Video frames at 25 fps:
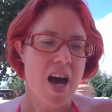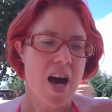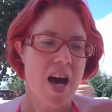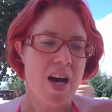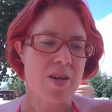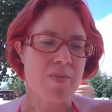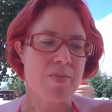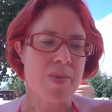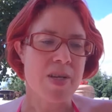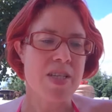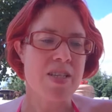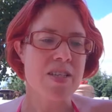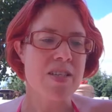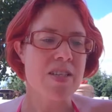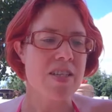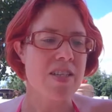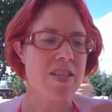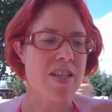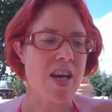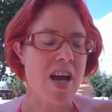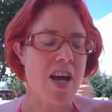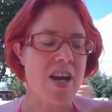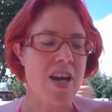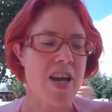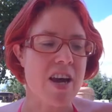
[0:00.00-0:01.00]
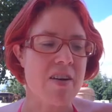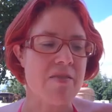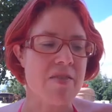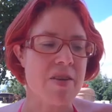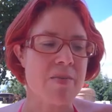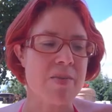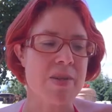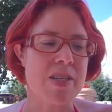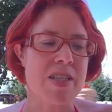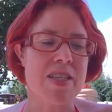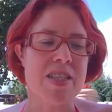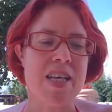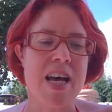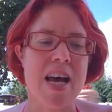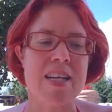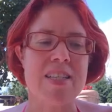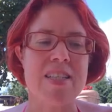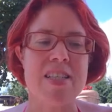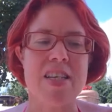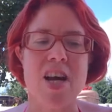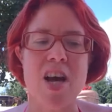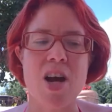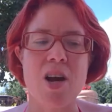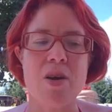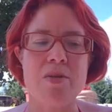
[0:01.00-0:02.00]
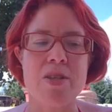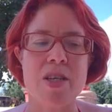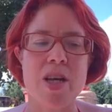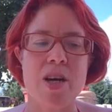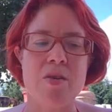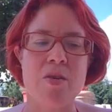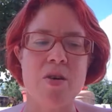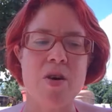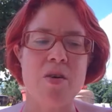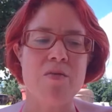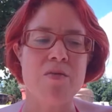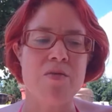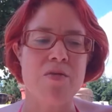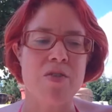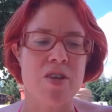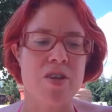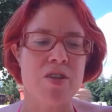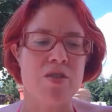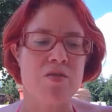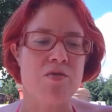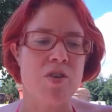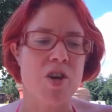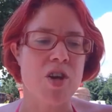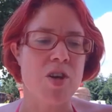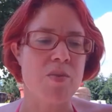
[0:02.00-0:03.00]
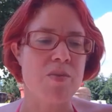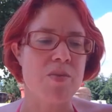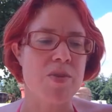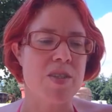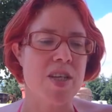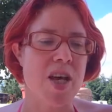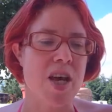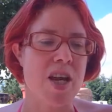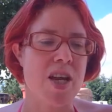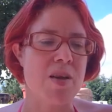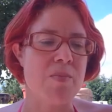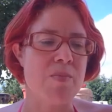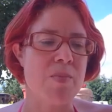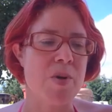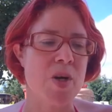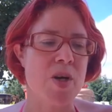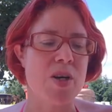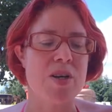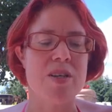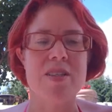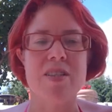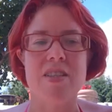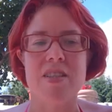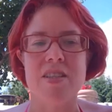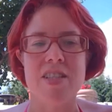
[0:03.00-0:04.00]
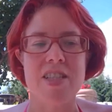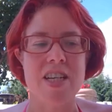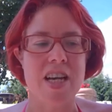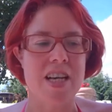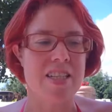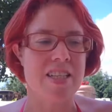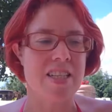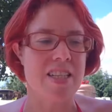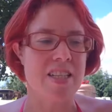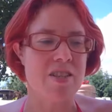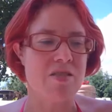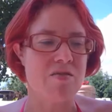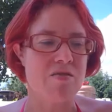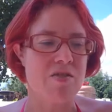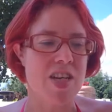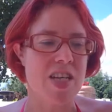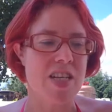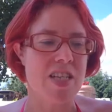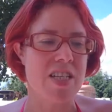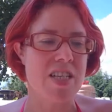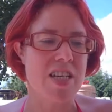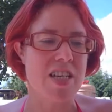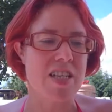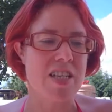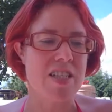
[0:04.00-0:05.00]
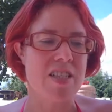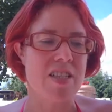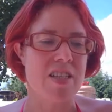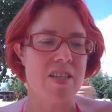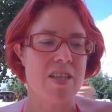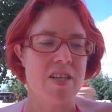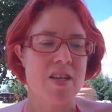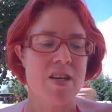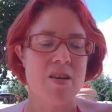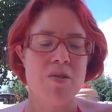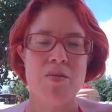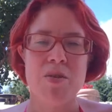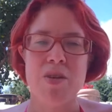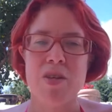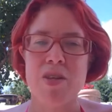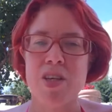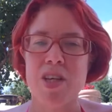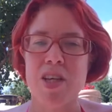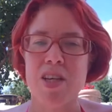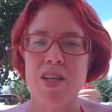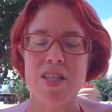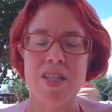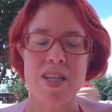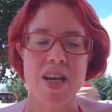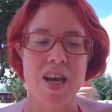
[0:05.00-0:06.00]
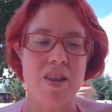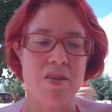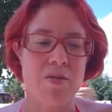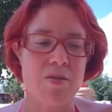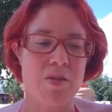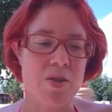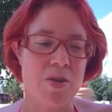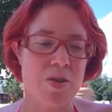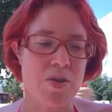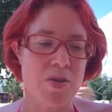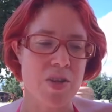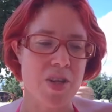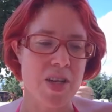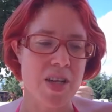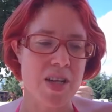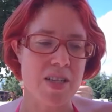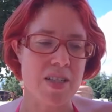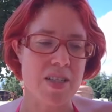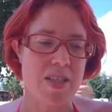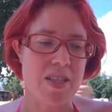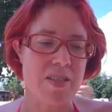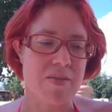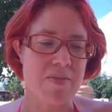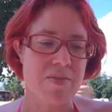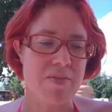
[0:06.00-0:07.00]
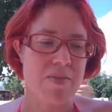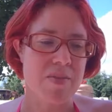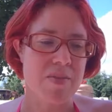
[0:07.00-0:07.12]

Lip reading: I'd missed the sun, having been sat in a hotel conference room signing books and chatting to readers with 30 other authors.